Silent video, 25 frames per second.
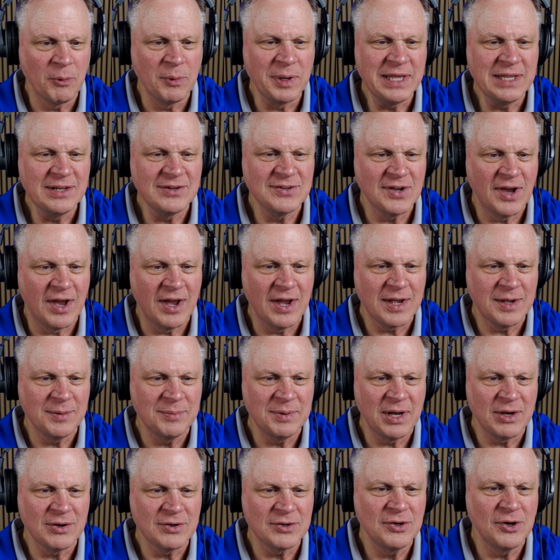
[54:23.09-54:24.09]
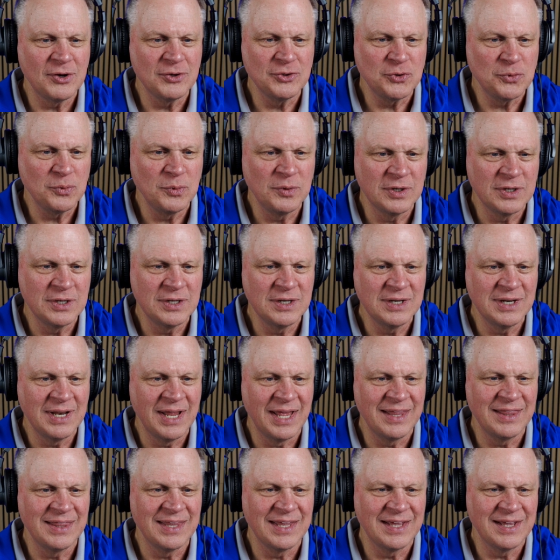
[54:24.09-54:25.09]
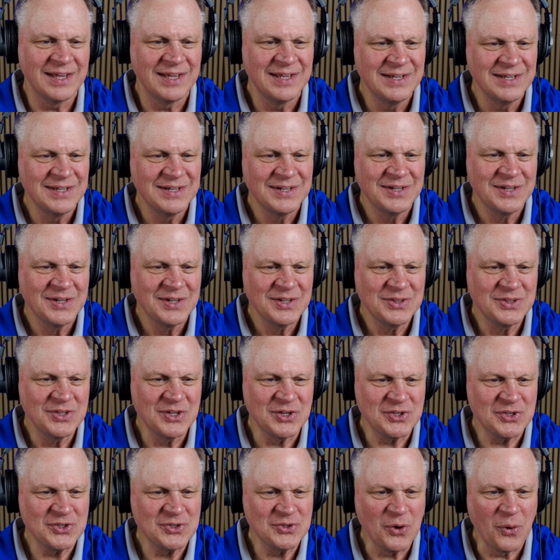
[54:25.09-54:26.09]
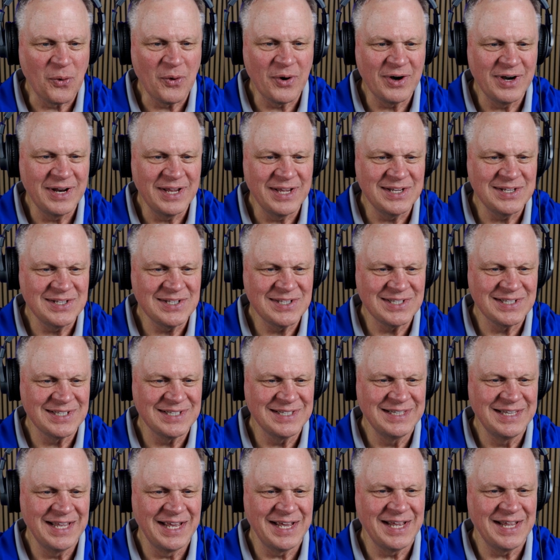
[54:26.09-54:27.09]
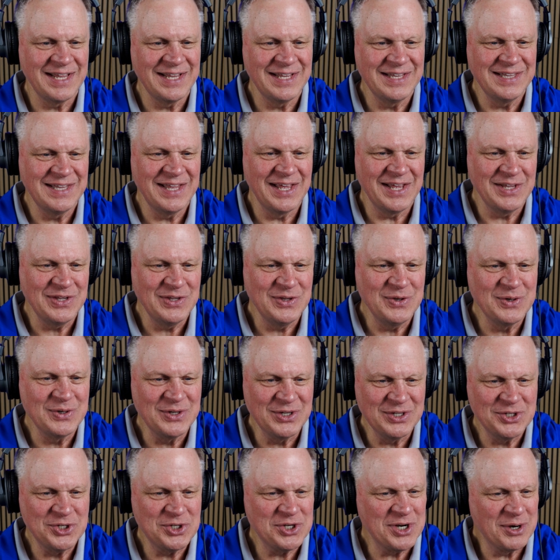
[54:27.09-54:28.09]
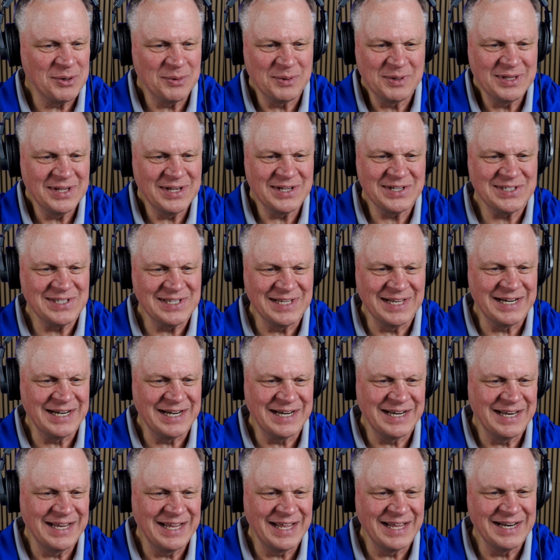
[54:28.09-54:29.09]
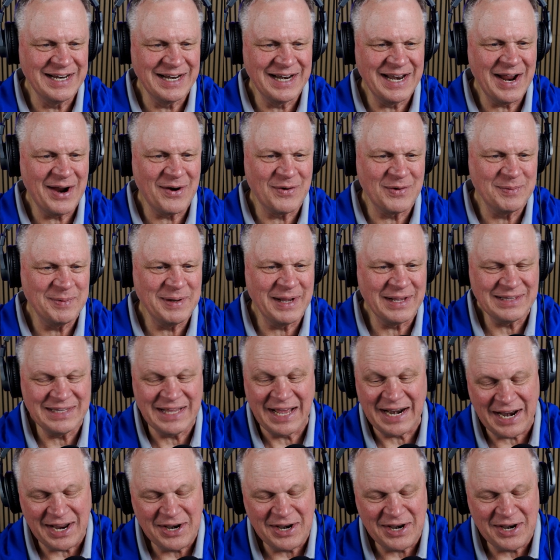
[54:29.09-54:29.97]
we can talk about Coach Wooden and the stories that you could share with us in an hour about that.